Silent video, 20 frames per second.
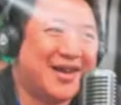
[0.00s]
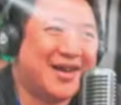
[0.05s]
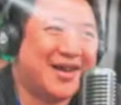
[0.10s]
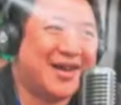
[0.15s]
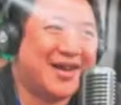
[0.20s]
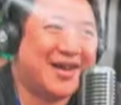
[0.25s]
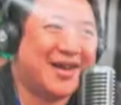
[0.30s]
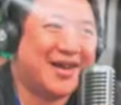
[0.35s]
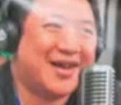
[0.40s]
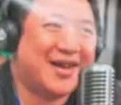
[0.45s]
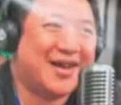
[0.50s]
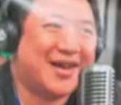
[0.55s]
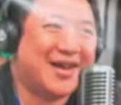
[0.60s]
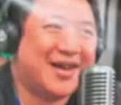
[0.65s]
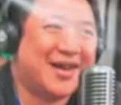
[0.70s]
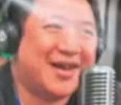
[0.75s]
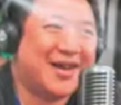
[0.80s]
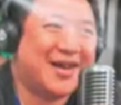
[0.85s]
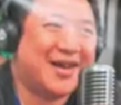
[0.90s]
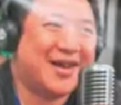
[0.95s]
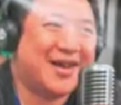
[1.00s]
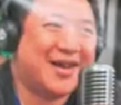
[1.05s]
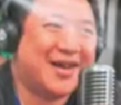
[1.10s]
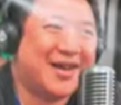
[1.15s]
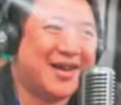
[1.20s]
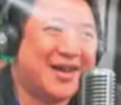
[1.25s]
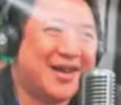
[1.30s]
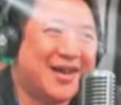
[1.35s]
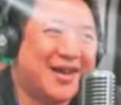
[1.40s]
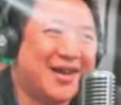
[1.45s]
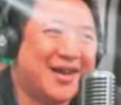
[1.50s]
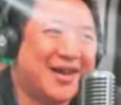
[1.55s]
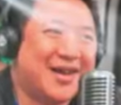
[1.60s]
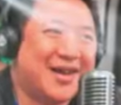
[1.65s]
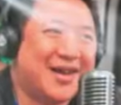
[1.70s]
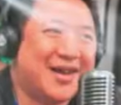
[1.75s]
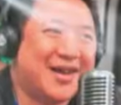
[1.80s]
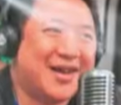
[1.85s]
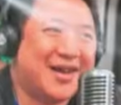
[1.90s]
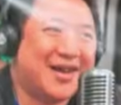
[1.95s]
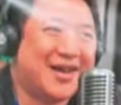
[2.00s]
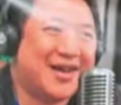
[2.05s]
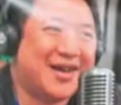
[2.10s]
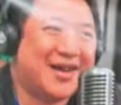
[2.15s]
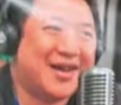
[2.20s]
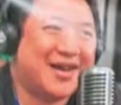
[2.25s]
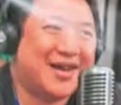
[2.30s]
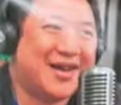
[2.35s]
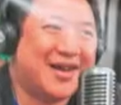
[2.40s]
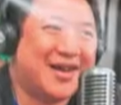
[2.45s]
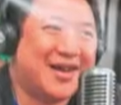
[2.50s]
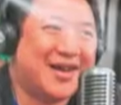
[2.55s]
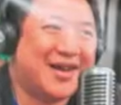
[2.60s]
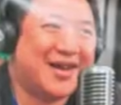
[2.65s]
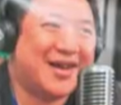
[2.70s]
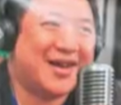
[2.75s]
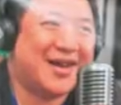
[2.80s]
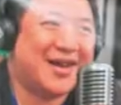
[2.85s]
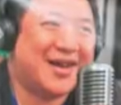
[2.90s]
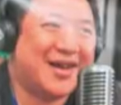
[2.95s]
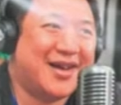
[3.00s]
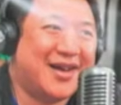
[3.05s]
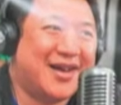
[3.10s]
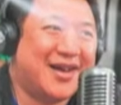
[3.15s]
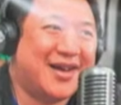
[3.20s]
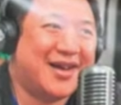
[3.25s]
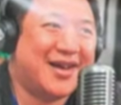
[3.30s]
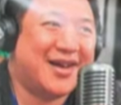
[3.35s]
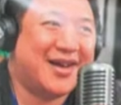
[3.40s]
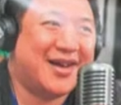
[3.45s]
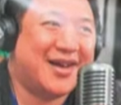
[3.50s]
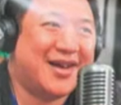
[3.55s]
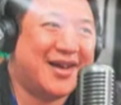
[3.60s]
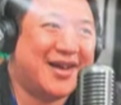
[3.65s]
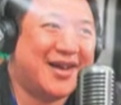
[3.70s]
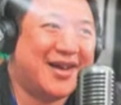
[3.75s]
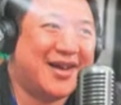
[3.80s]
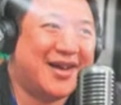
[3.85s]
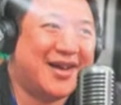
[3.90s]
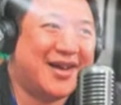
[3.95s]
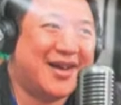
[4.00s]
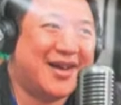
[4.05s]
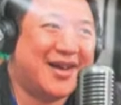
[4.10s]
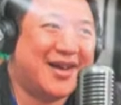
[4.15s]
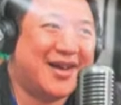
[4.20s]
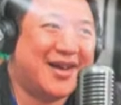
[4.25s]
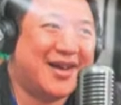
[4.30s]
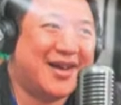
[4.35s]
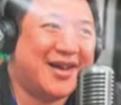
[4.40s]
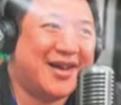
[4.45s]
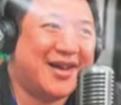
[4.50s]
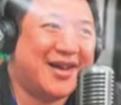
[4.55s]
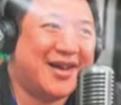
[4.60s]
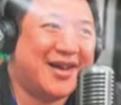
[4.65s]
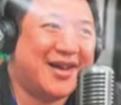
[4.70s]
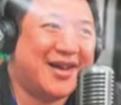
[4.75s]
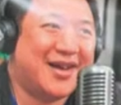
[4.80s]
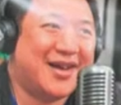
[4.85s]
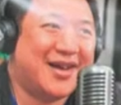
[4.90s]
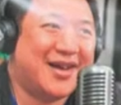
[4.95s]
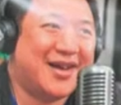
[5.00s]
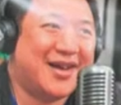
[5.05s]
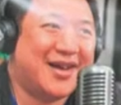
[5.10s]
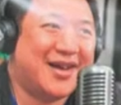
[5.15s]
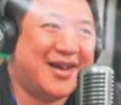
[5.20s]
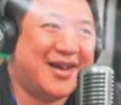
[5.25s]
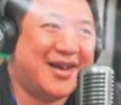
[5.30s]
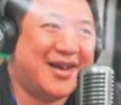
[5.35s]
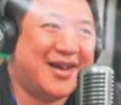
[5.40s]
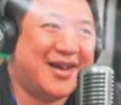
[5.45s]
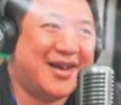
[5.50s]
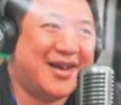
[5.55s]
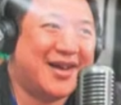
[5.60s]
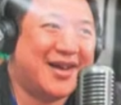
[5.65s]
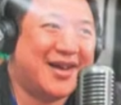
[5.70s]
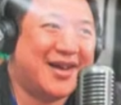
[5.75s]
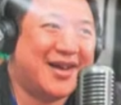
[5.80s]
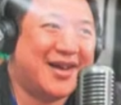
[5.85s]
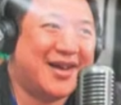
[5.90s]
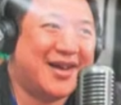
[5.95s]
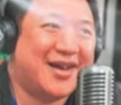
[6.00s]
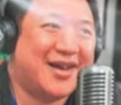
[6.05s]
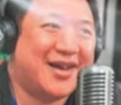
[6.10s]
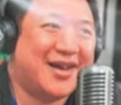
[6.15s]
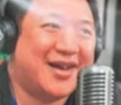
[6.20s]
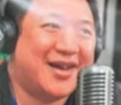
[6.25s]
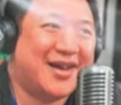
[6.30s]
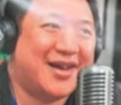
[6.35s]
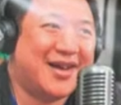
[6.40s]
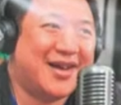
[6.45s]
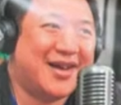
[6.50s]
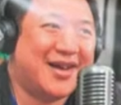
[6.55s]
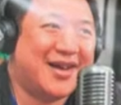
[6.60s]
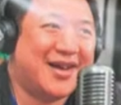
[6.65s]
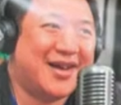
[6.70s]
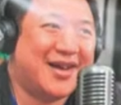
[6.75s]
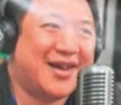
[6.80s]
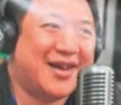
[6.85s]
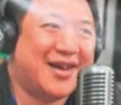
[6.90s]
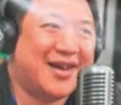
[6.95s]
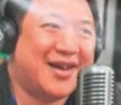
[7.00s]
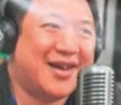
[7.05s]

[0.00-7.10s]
The person shown says nothing.